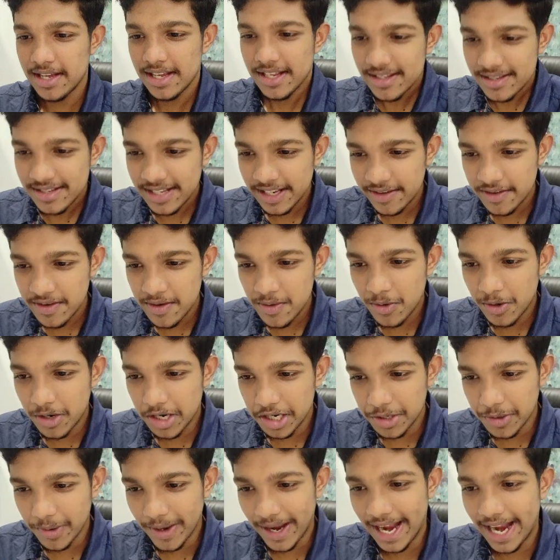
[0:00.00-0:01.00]
So if you
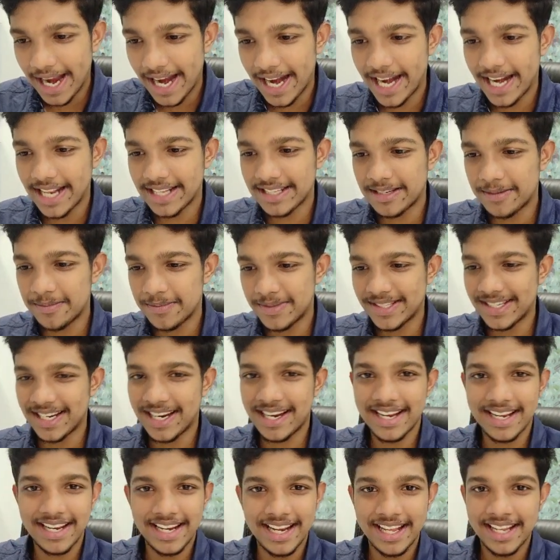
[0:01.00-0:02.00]
want to add some
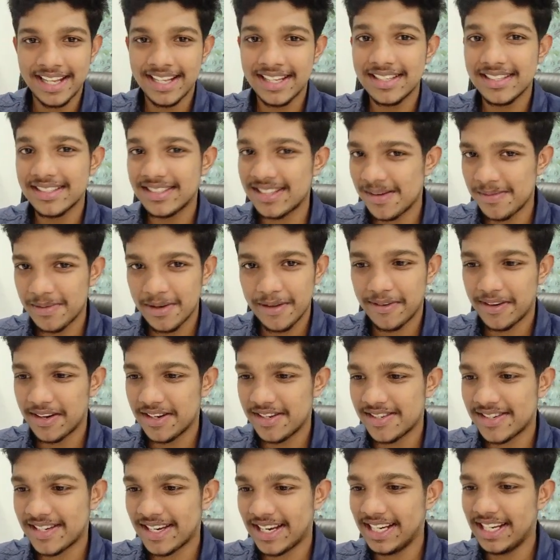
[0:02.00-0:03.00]
styling, some
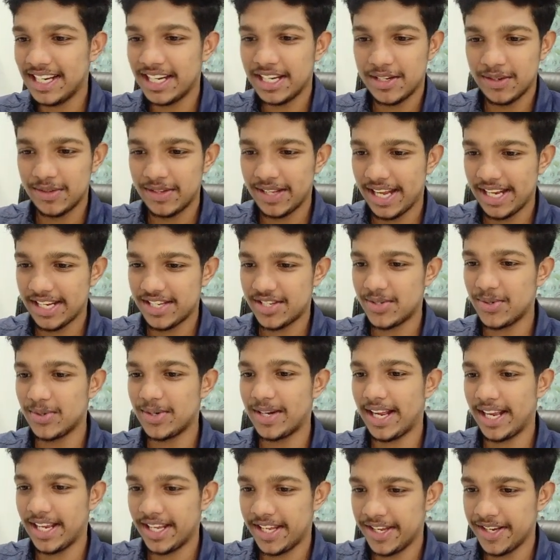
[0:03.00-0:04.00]
different styling to the
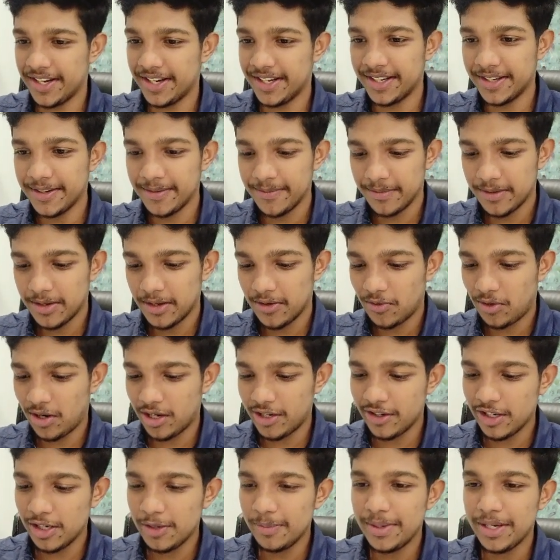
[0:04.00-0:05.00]
H2 tag here,
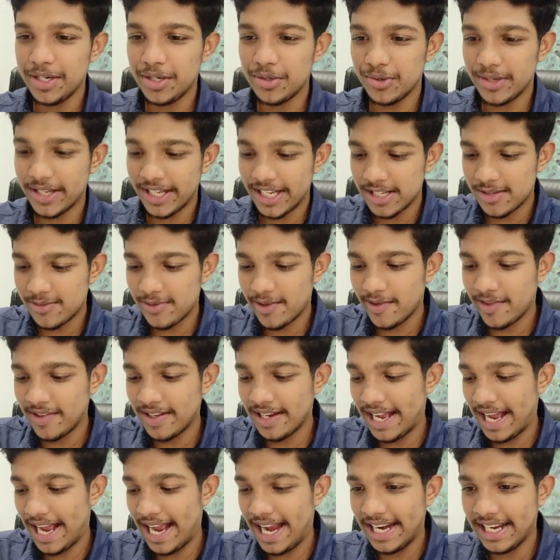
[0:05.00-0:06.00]
what we will be doing is we
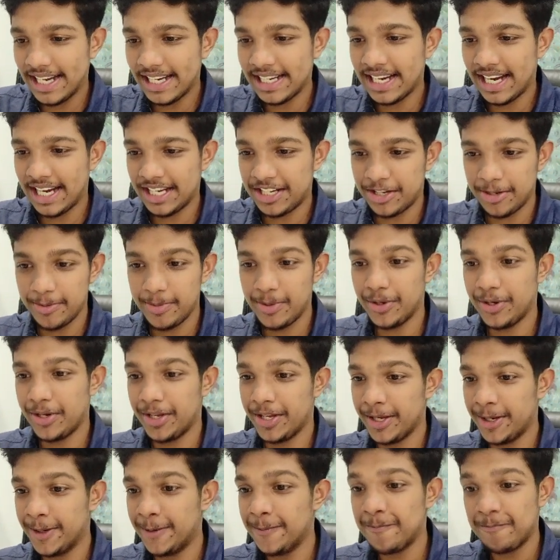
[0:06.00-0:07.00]
will add an attribute
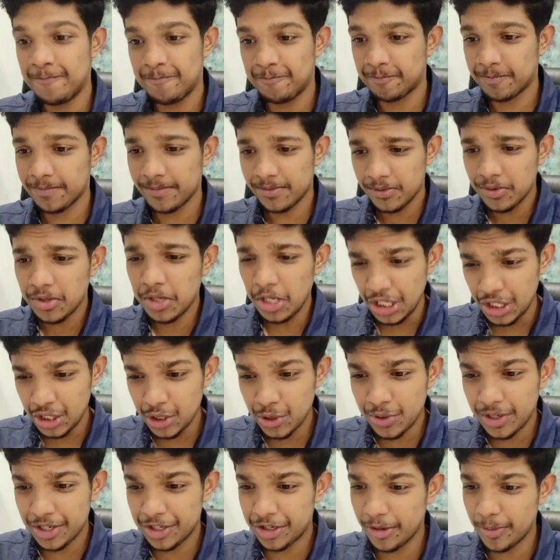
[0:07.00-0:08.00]
here.
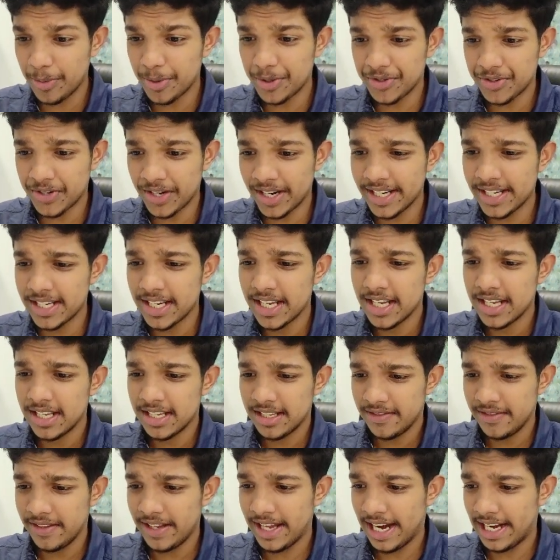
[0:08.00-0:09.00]
You know attributes, right?
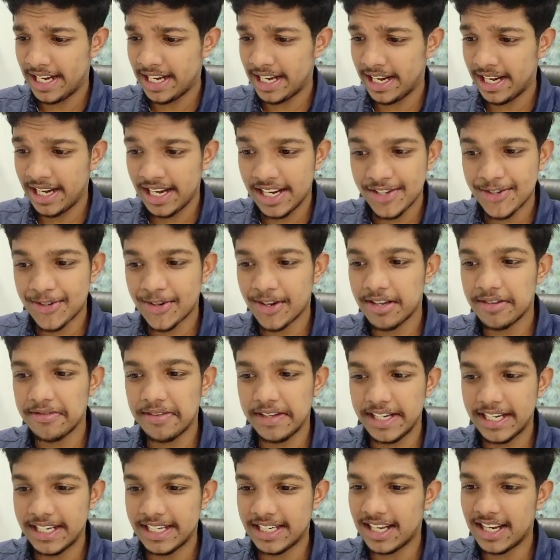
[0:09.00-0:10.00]
We added an
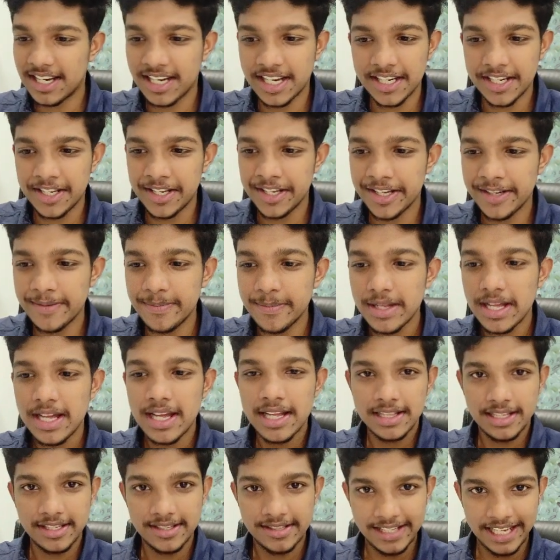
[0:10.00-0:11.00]
href and a target here.
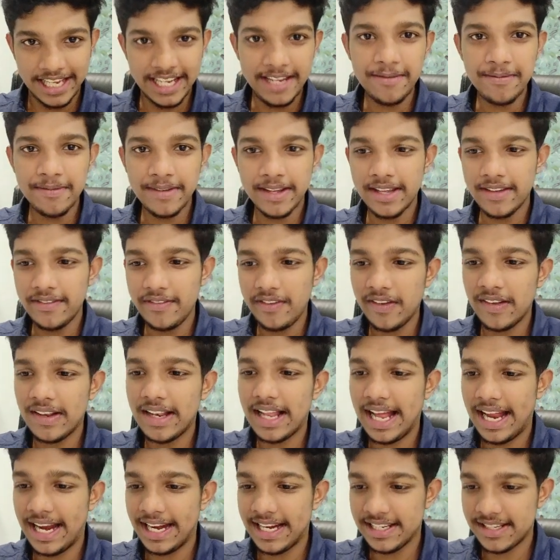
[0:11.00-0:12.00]
The same way we
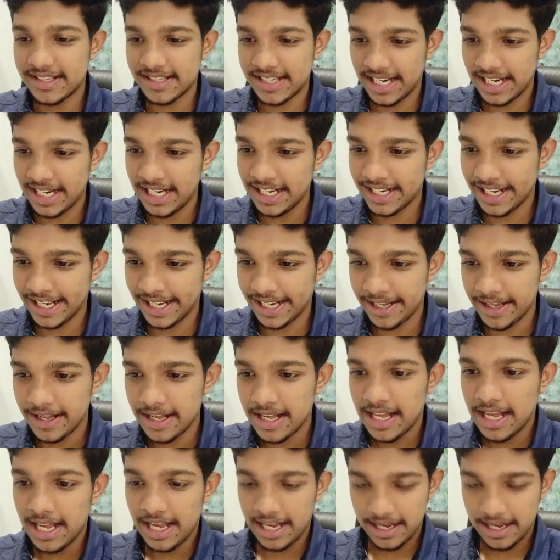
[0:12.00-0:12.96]
will add a style tag.